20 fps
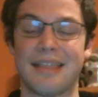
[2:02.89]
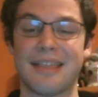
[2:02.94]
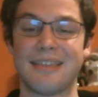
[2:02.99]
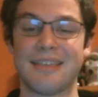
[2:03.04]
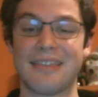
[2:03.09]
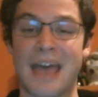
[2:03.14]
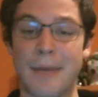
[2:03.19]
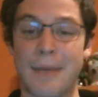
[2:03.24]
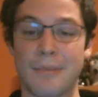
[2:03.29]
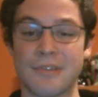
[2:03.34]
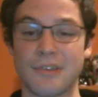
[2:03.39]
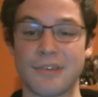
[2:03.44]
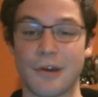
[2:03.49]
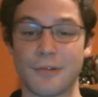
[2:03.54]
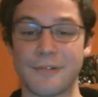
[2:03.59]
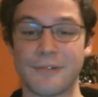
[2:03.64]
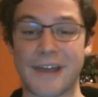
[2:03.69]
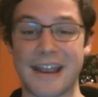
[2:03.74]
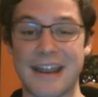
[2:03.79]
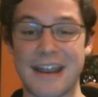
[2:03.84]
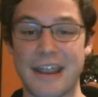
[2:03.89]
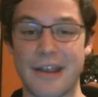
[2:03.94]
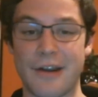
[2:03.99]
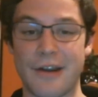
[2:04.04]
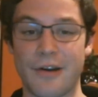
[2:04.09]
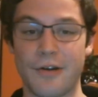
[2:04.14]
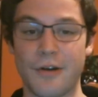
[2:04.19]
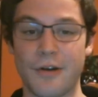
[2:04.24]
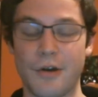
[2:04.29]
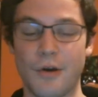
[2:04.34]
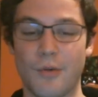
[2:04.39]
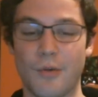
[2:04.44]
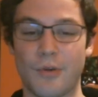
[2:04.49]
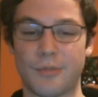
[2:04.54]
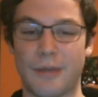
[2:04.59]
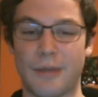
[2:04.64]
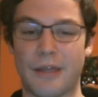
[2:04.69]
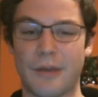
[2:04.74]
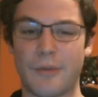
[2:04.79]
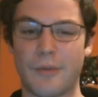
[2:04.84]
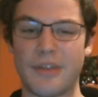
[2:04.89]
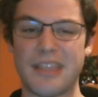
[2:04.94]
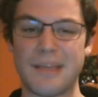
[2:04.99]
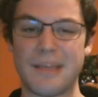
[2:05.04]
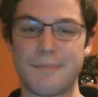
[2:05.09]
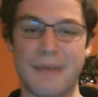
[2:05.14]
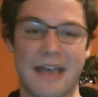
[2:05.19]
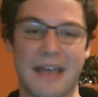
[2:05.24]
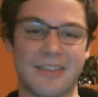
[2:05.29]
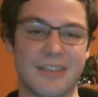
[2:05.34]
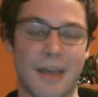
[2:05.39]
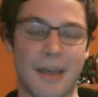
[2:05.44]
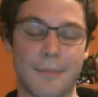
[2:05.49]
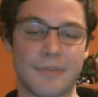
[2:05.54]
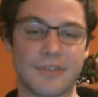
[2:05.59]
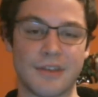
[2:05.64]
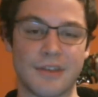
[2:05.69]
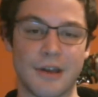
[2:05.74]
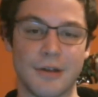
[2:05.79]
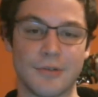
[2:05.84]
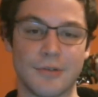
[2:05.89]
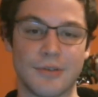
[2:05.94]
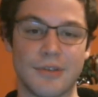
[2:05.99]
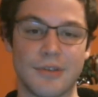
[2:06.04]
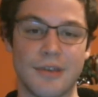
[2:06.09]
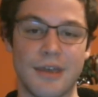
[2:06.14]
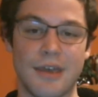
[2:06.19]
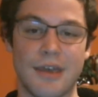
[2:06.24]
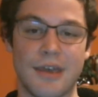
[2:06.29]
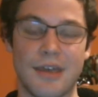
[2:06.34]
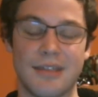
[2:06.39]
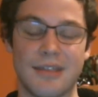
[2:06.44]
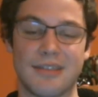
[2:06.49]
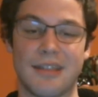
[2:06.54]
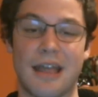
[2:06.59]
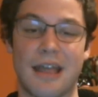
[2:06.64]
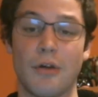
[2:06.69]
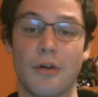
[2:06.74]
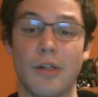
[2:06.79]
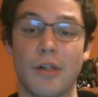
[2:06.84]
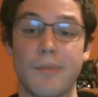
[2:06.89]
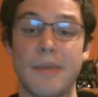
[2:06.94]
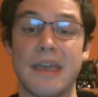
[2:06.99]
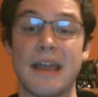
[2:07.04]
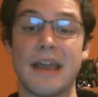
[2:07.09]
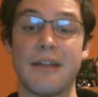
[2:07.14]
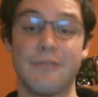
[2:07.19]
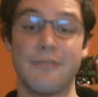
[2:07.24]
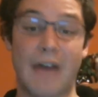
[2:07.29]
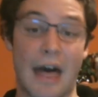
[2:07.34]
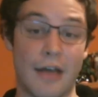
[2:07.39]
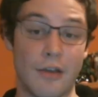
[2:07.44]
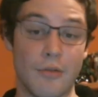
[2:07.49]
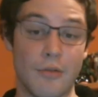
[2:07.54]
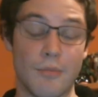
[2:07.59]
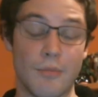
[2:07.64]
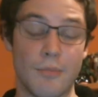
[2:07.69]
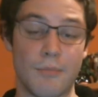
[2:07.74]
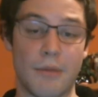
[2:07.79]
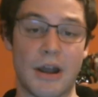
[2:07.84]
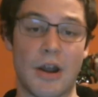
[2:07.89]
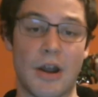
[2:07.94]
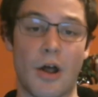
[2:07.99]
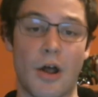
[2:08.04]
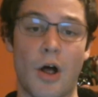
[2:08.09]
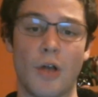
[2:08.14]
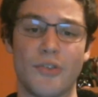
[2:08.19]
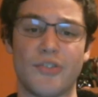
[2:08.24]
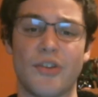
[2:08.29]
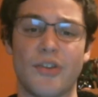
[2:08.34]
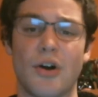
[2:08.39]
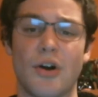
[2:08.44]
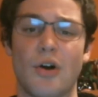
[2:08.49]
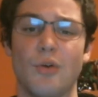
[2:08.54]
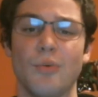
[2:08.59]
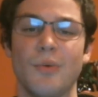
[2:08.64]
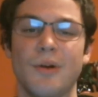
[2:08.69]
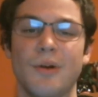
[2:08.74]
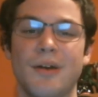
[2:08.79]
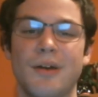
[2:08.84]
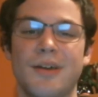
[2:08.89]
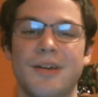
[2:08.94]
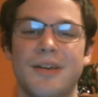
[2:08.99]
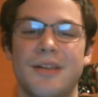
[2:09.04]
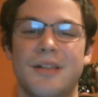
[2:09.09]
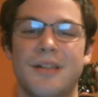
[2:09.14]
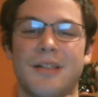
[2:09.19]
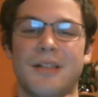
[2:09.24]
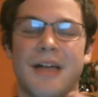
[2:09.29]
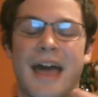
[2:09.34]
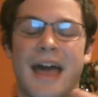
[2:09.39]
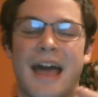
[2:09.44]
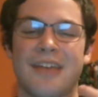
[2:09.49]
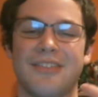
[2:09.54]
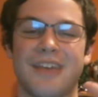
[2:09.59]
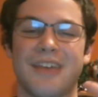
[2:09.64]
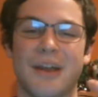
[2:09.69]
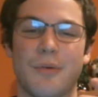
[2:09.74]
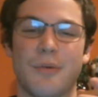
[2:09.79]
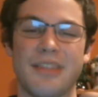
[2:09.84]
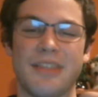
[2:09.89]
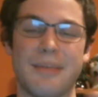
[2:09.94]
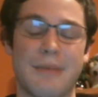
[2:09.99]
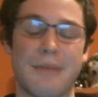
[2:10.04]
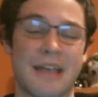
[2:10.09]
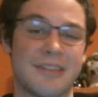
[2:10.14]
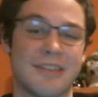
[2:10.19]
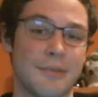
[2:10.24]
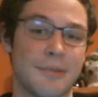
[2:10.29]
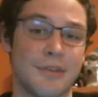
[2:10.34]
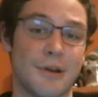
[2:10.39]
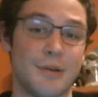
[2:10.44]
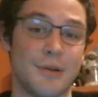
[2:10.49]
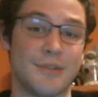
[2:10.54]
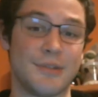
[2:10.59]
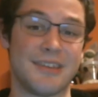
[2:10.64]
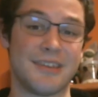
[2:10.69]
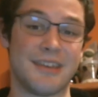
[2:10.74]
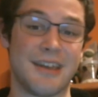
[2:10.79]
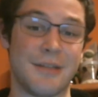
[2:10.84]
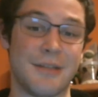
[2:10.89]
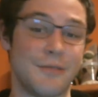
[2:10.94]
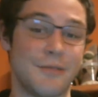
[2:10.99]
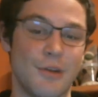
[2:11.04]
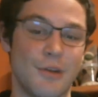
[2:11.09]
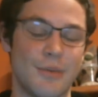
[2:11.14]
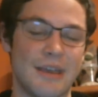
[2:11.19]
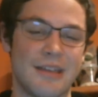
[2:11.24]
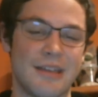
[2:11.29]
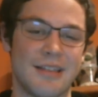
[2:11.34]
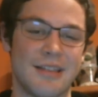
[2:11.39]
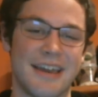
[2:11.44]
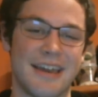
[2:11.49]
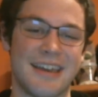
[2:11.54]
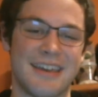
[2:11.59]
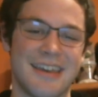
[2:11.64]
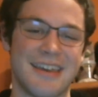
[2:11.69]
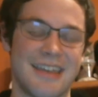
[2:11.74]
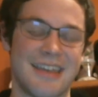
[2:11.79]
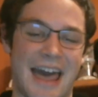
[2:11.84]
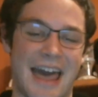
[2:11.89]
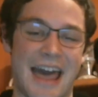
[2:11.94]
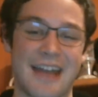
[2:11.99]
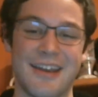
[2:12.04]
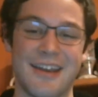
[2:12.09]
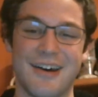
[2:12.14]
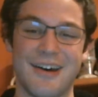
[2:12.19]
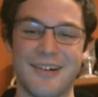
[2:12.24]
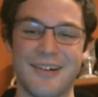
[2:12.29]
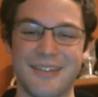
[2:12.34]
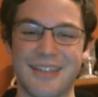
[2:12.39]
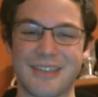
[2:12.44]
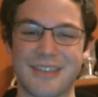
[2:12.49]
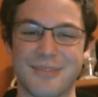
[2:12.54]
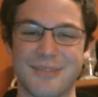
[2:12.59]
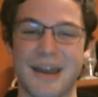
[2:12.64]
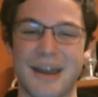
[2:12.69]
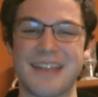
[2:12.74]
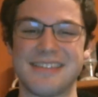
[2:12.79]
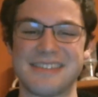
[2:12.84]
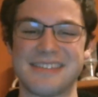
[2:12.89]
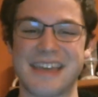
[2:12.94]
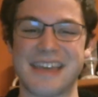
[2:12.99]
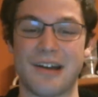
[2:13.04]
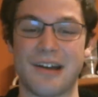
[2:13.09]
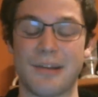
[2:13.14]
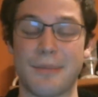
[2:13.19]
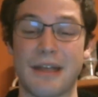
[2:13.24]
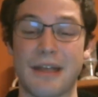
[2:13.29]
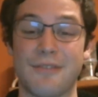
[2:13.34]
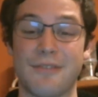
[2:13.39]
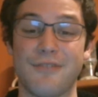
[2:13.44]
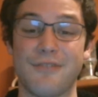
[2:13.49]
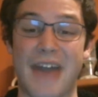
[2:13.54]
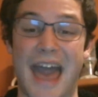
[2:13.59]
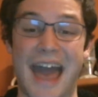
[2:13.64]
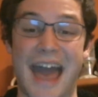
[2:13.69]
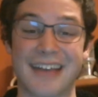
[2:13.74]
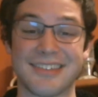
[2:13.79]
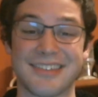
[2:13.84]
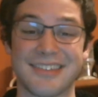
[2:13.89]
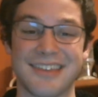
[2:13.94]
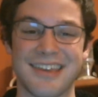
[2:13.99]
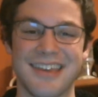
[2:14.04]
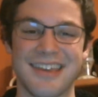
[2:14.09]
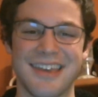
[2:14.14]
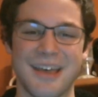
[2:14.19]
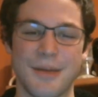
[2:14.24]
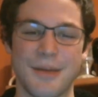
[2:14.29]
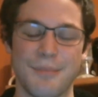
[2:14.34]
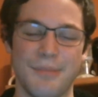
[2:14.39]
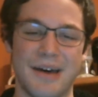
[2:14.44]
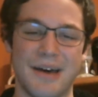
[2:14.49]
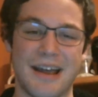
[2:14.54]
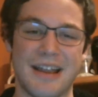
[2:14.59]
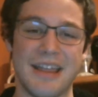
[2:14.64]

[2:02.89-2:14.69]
episode right here was probably one of the best episodes to not only begin a volume, but also as like one of the best episodes in RWBY. Like, I know this might sound a bit fast, but